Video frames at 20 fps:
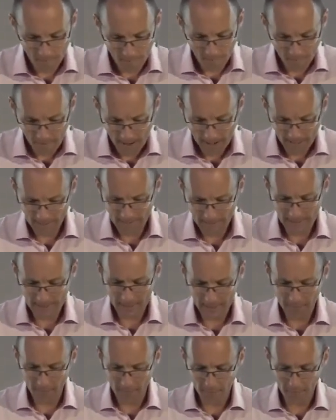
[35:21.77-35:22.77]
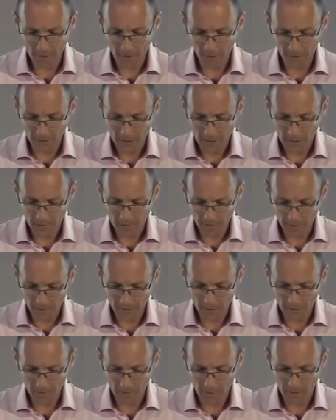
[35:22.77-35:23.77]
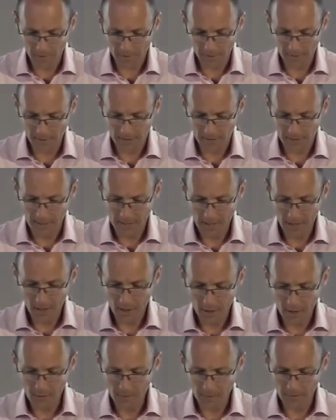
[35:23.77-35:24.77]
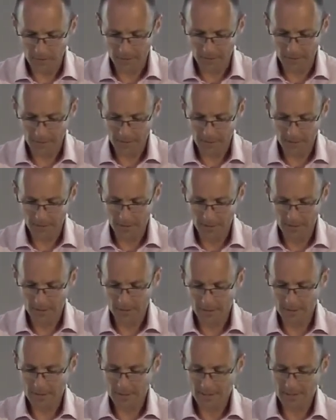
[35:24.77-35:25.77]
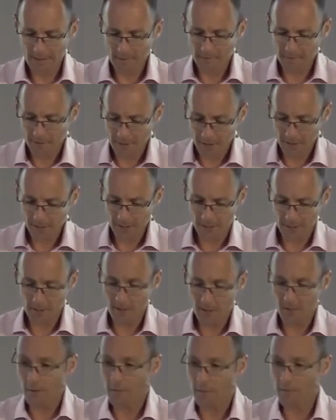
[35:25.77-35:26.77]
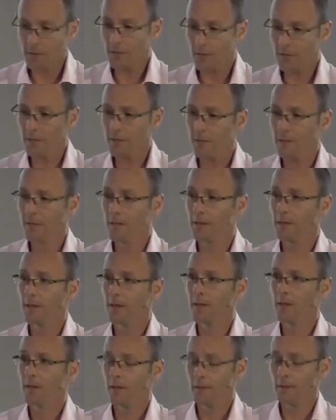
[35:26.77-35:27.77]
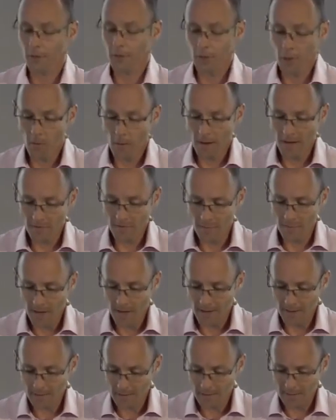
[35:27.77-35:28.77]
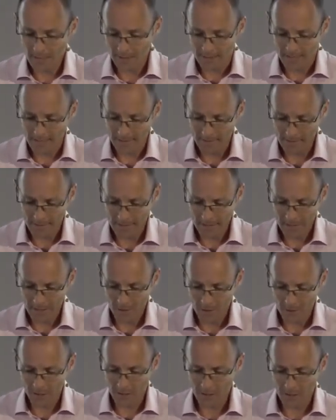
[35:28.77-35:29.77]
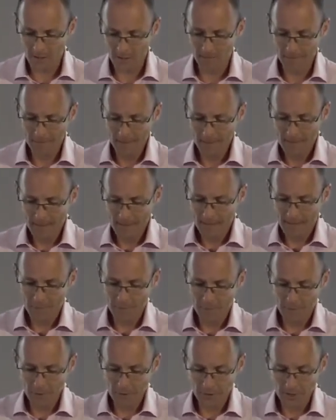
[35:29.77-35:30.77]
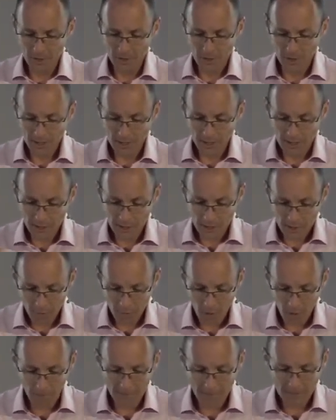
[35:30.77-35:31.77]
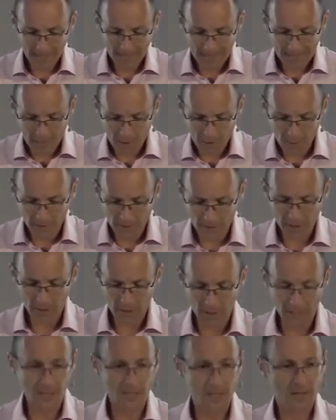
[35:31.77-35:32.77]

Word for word: alienated from God in spiritual poverty, hopeless in selfishness and corruption, no way of buying themselves out of that situation. And Paul says Jesus swapped his riches